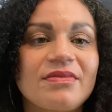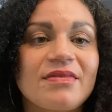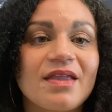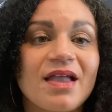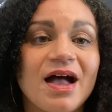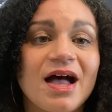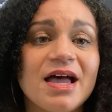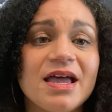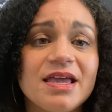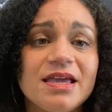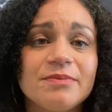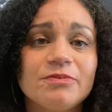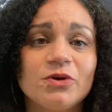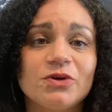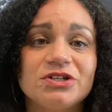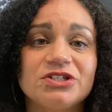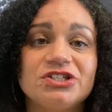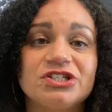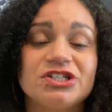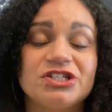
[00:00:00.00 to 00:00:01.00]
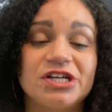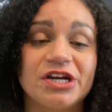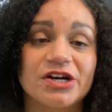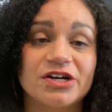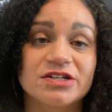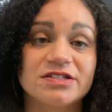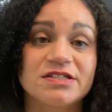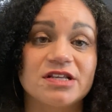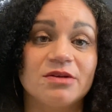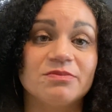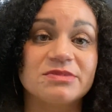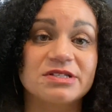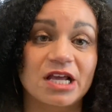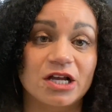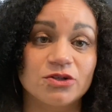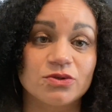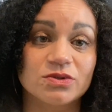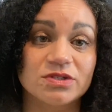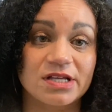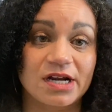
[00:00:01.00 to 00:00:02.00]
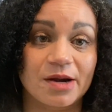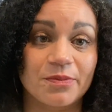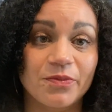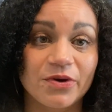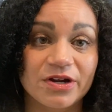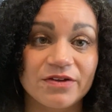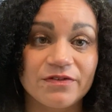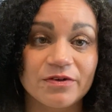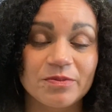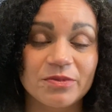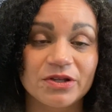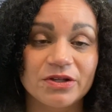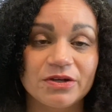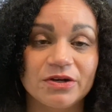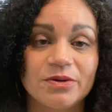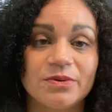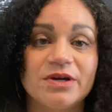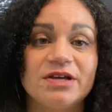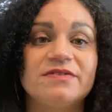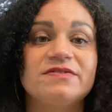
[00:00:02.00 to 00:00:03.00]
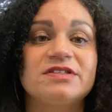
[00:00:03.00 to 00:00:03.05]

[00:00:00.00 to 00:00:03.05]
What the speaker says: I am going to just share some schedules that I'm pretty familiar with,